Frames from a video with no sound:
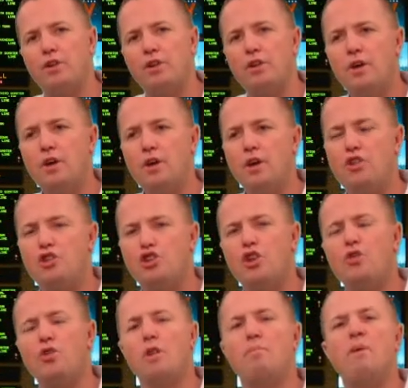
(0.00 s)
and the
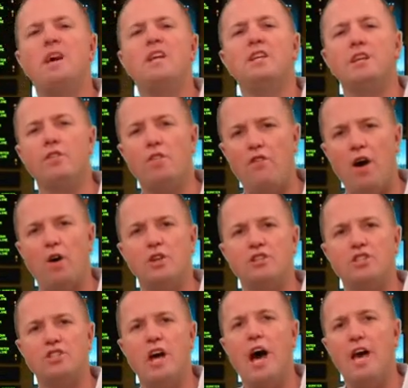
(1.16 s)
general opinion of the Falcons
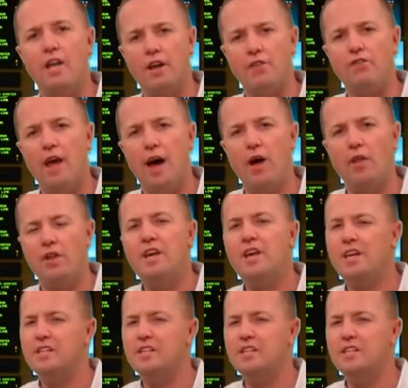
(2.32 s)
is high enough now that